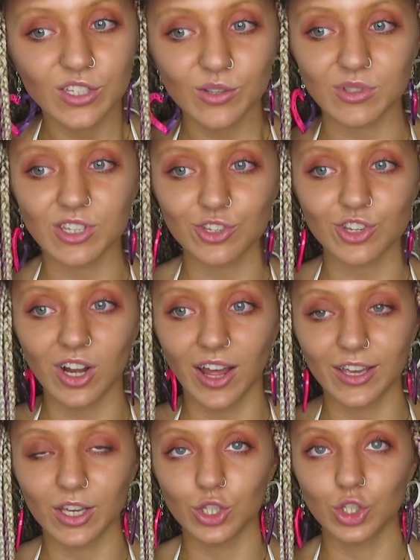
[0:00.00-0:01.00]
so it's actually
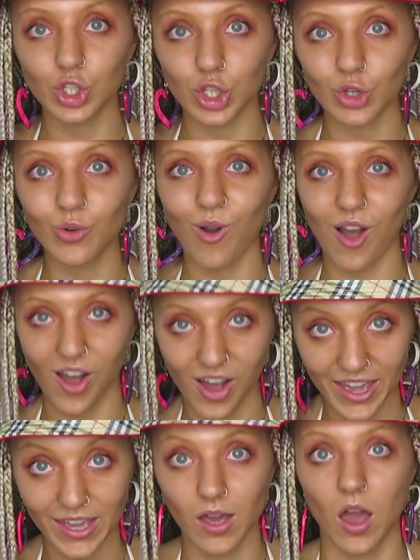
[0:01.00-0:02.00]
like do
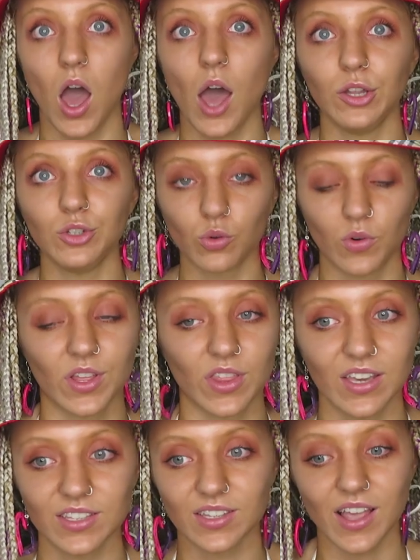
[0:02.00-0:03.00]
I adore
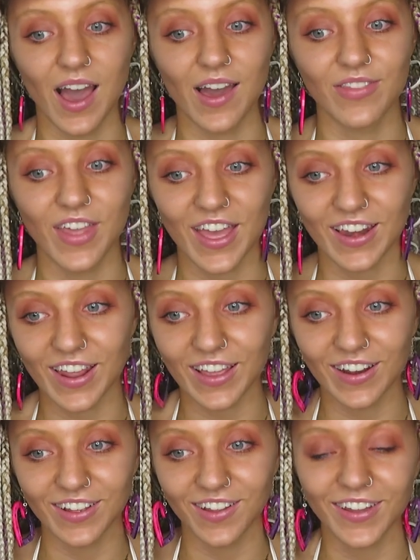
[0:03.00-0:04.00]
this and then
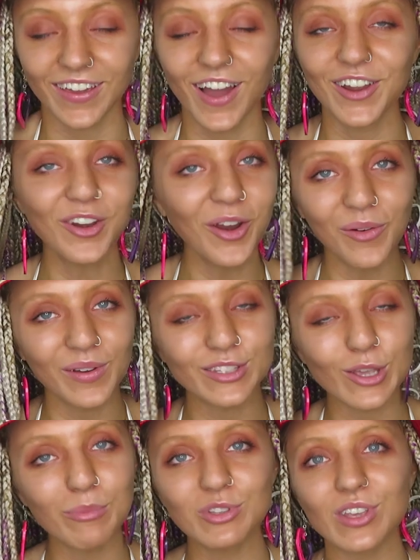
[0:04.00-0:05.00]
it like I don't know
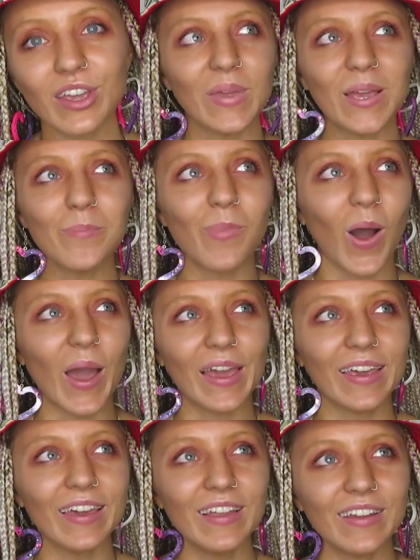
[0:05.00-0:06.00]
it's almost like me
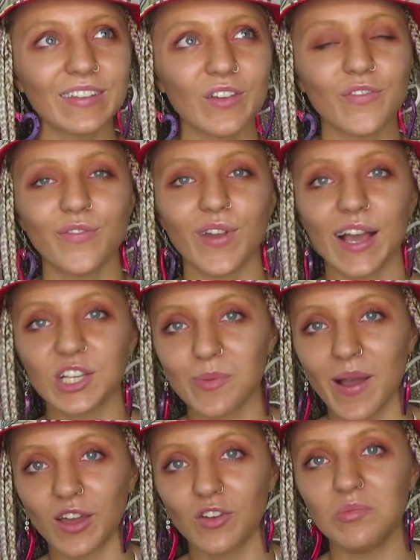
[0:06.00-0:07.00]
buying it like the
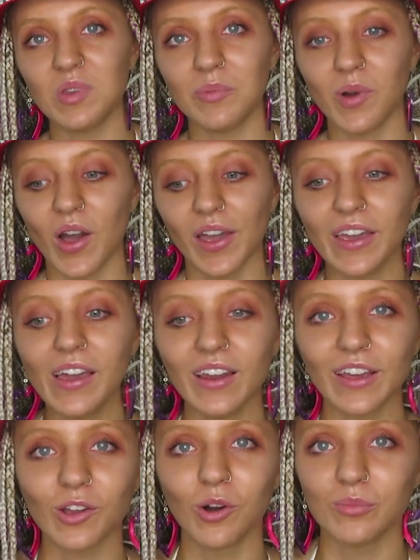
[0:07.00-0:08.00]
flashback of me buying it
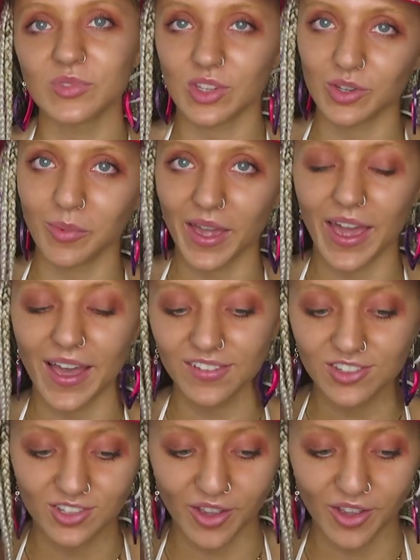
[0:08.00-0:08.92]
like comes into my head